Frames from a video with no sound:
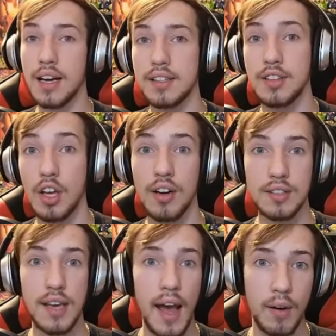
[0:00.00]
their
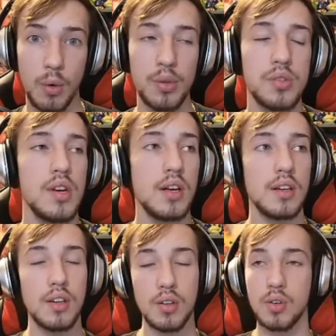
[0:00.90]
attack rolls.
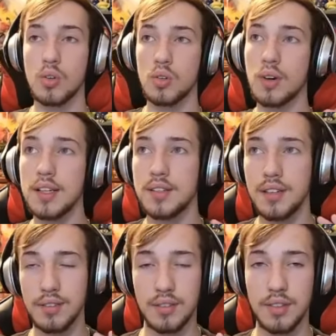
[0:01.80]
Granted,
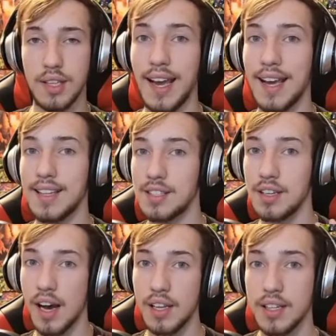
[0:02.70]
it's
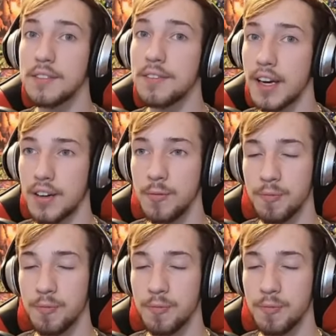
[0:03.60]
not like the fighter,